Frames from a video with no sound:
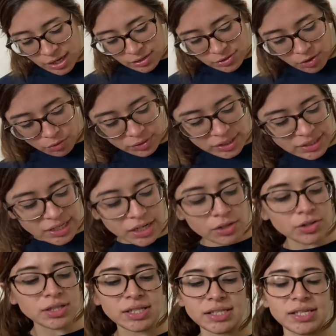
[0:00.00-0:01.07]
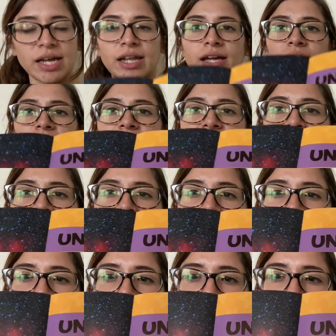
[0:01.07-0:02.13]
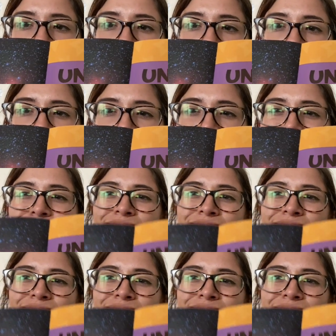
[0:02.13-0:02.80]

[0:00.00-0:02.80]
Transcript: So let's take a look at this heading. It says universe.